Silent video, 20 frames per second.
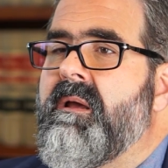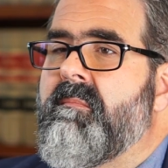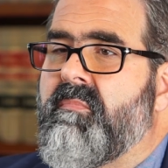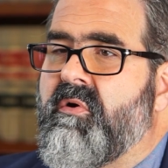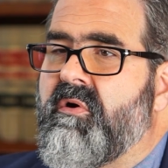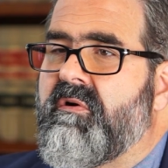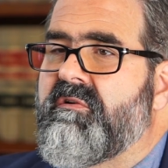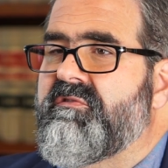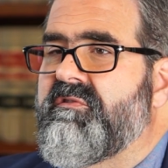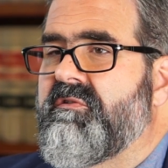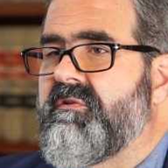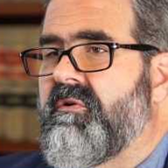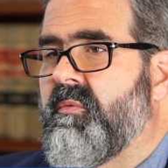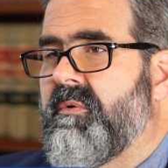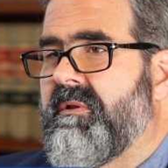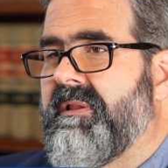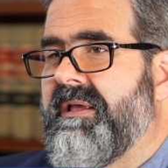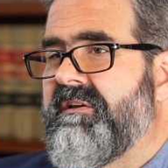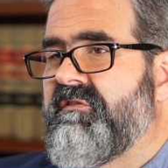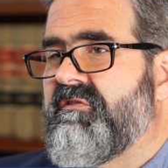Personal
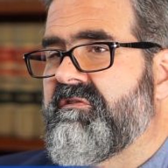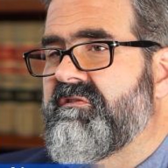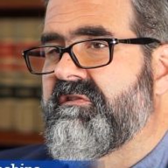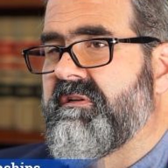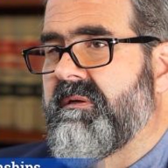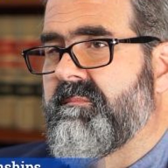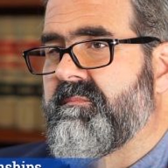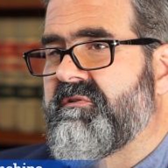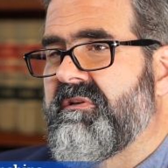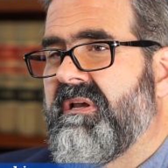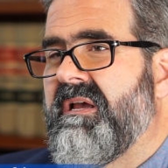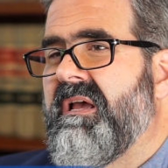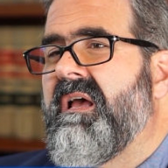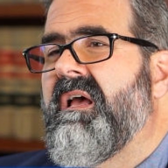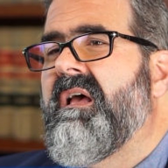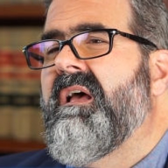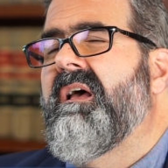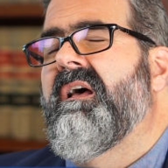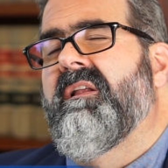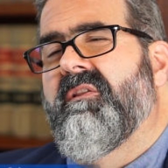relationships.
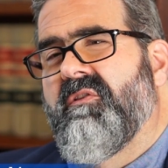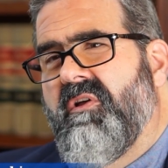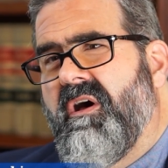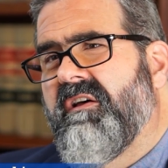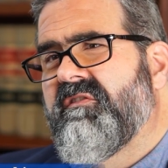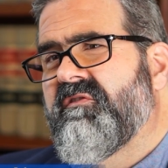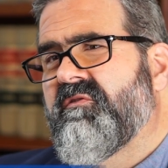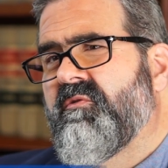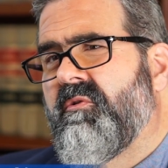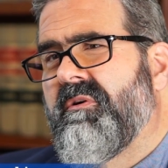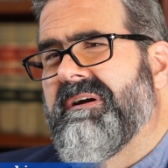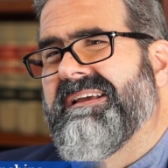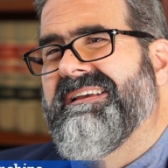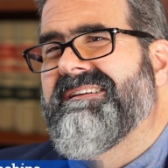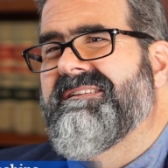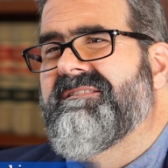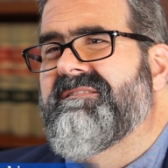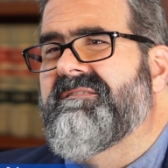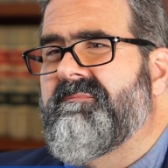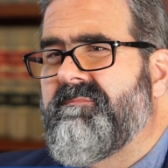Law school
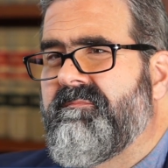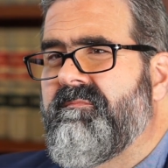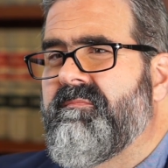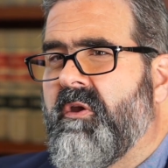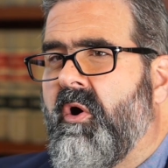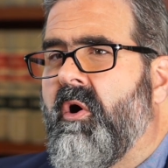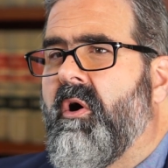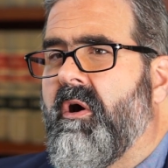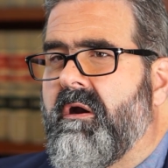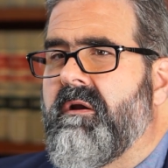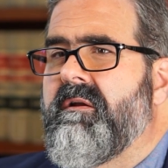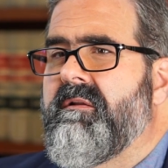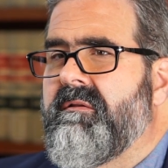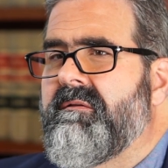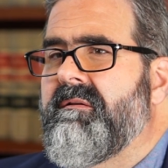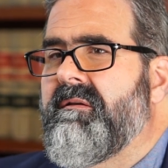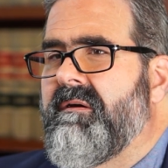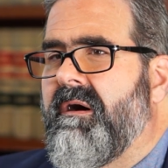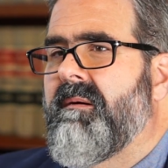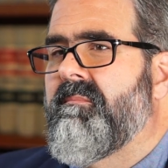is hard
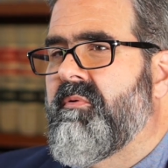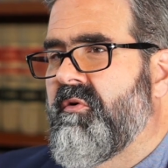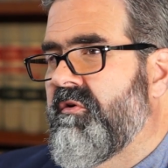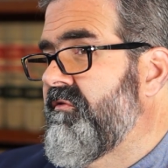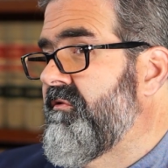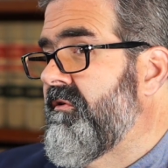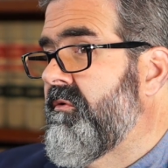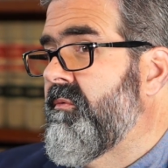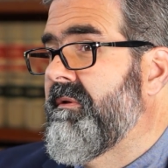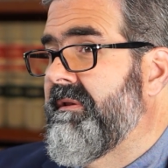on personal